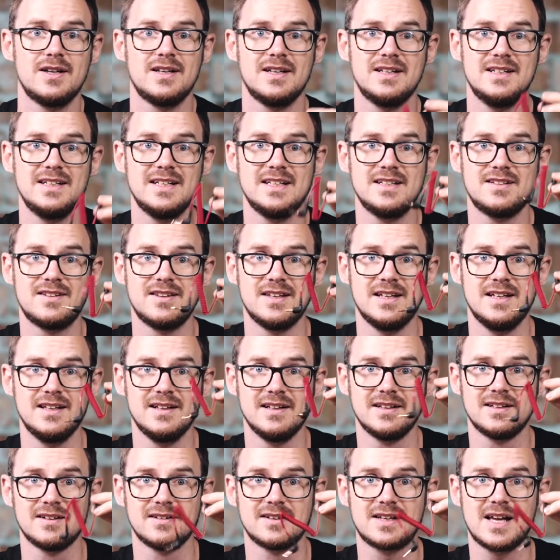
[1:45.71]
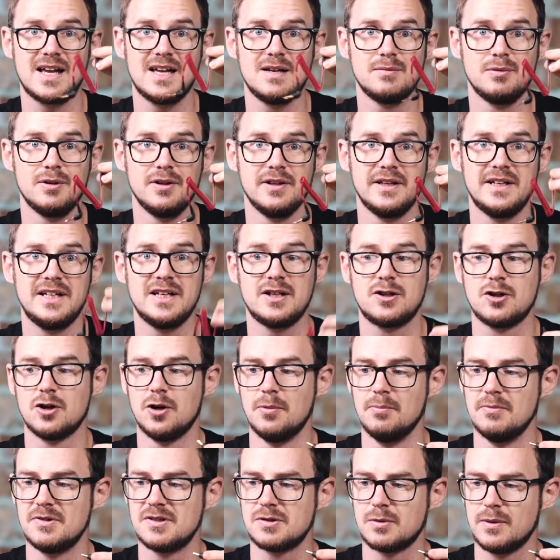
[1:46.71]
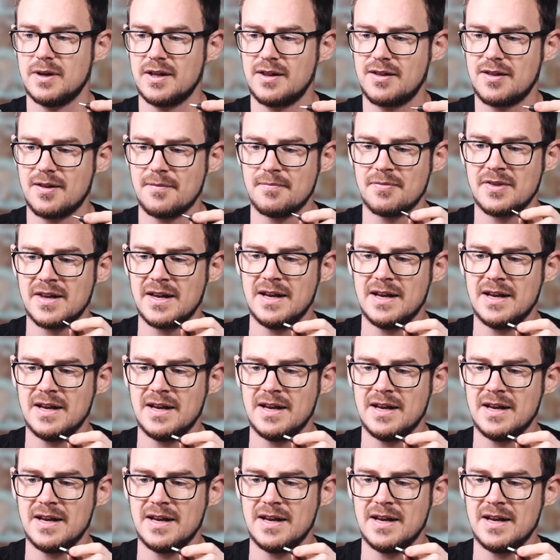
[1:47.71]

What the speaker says: you need the little cable that it comes with.